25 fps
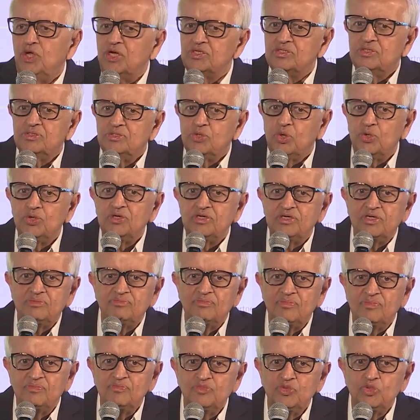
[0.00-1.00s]
not, don't,
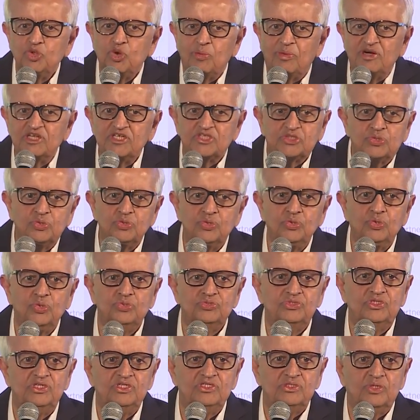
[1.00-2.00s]
nobody should
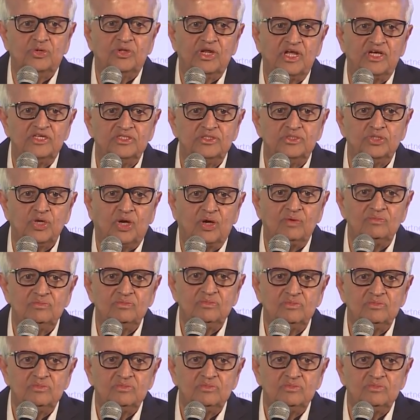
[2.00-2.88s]
lose his or her job.